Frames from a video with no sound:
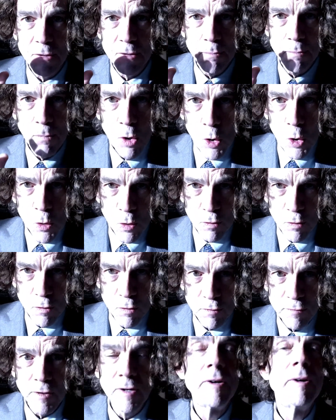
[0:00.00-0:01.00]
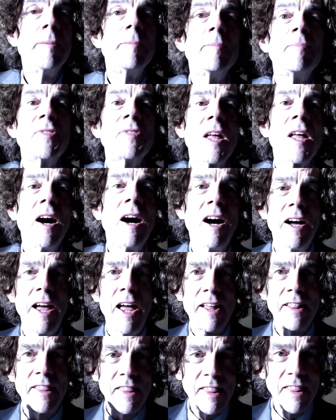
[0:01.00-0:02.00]
to move,
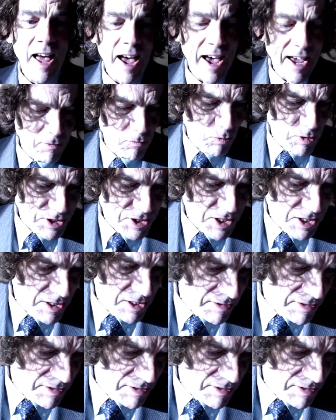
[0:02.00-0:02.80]
and that was